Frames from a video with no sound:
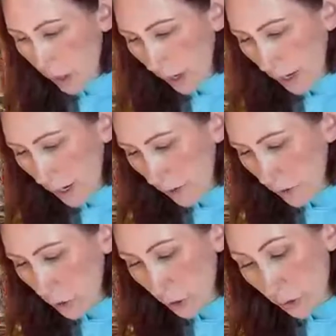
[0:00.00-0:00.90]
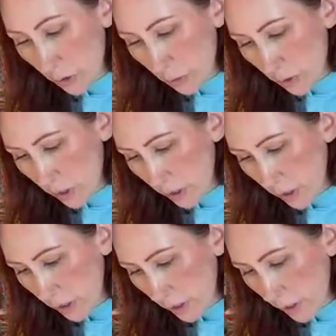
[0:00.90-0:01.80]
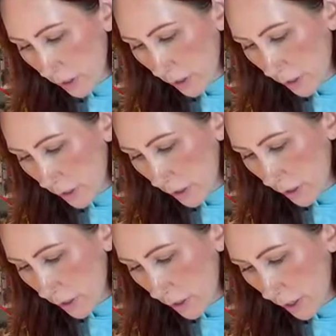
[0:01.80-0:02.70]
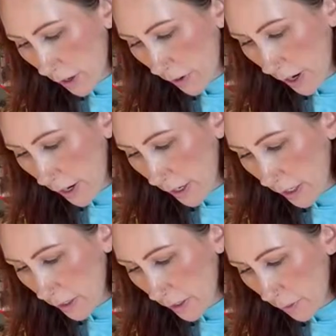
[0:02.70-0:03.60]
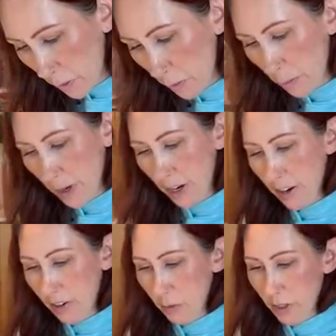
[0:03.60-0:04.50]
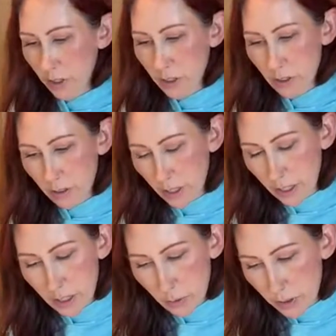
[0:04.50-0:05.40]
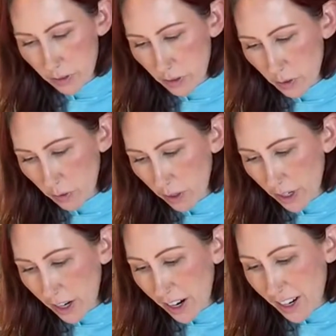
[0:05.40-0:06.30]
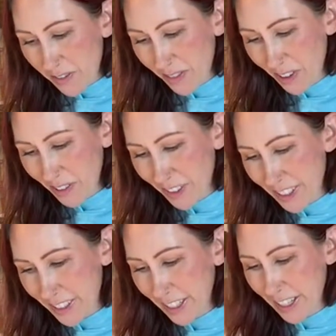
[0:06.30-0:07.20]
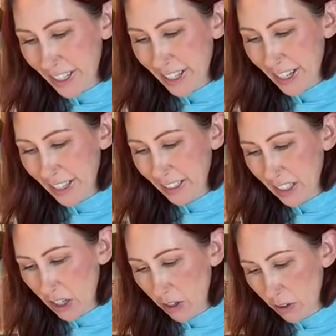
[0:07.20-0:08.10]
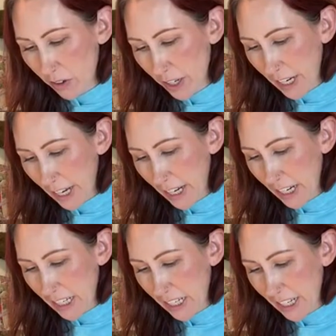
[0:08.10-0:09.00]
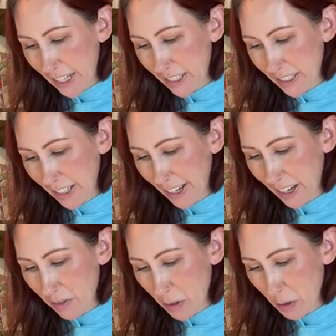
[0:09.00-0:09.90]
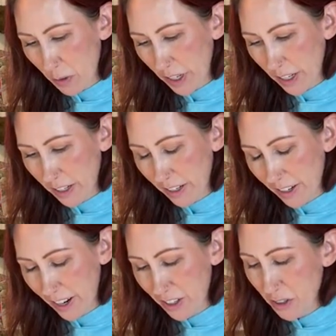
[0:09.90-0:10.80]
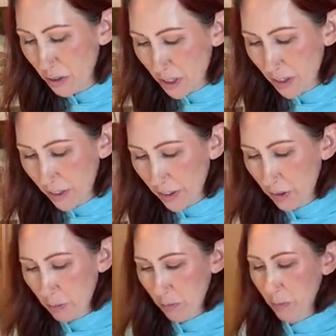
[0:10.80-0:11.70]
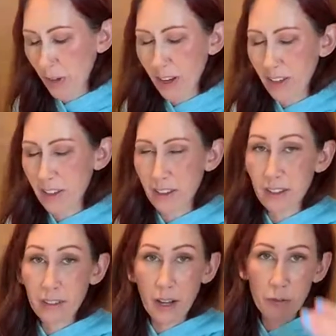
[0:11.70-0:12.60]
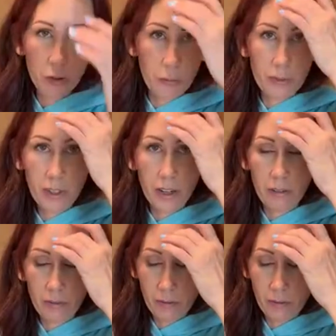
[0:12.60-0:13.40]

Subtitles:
I have a show this weekend. I haven't had any time to prepare. Well, you'll get it. You always do. Marissa, hello. And yes, I have a new kitten. I showed it in the, this live stream was kind of